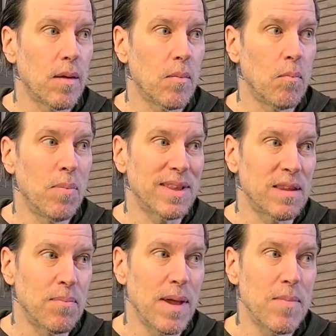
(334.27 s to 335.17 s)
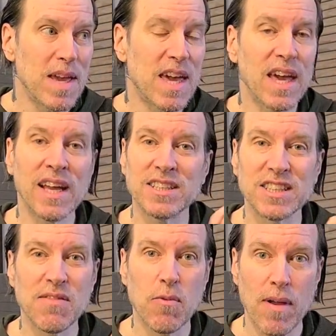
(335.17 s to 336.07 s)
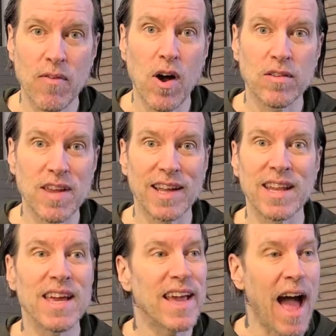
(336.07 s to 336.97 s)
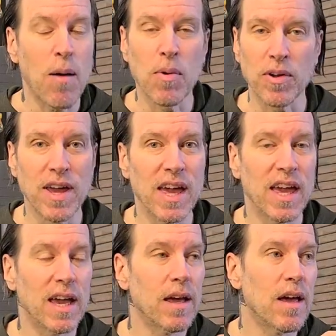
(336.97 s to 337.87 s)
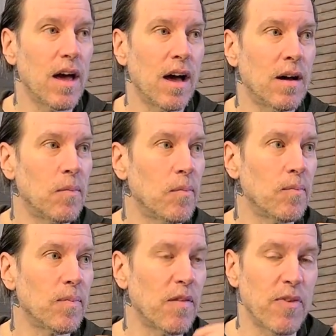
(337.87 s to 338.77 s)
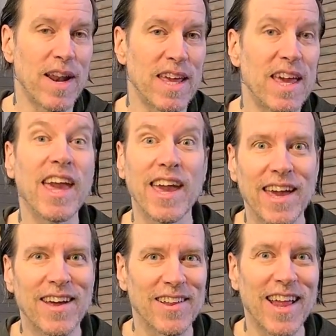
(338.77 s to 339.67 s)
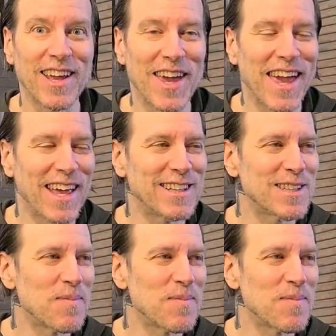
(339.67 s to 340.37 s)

But the B.B. King and Stevie Ray Vaughan technique, Albert King, Freddie King, a lot of Kings,